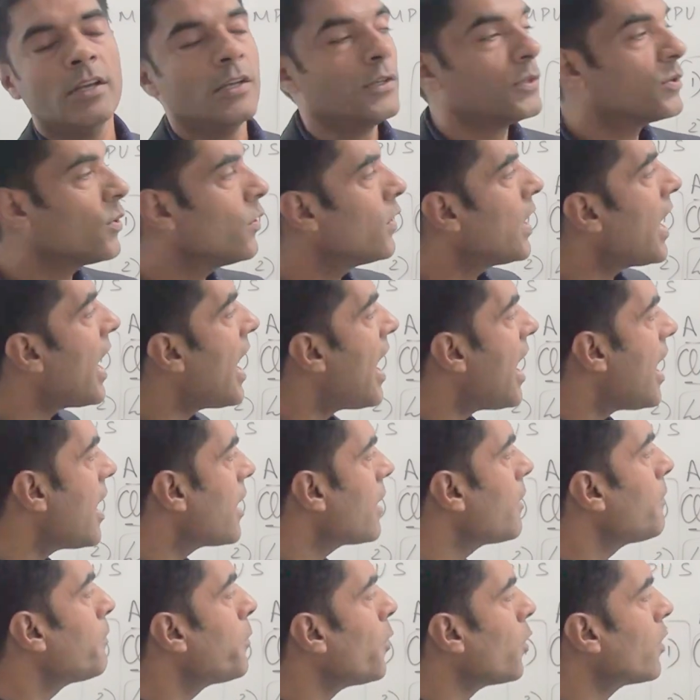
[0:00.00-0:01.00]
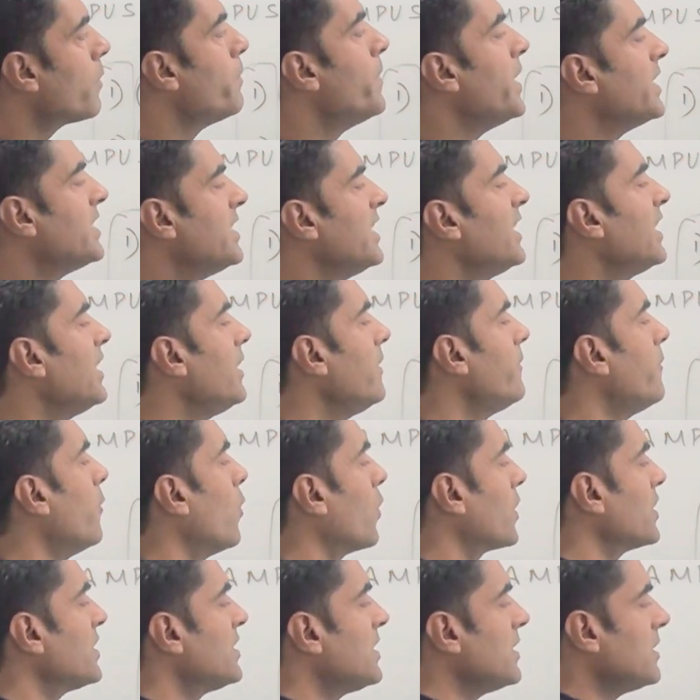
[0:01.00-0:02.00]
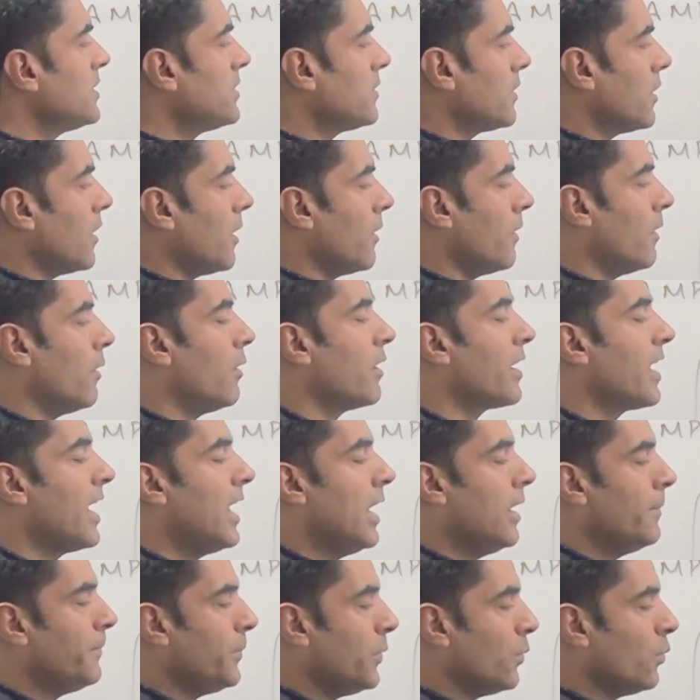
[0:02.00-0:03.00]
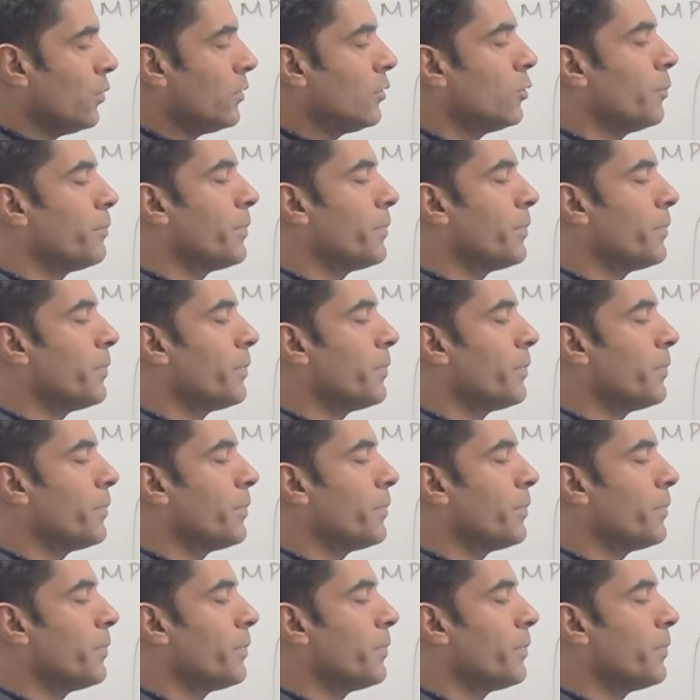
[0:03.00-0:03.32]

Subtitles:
So our book basically focuses or help you to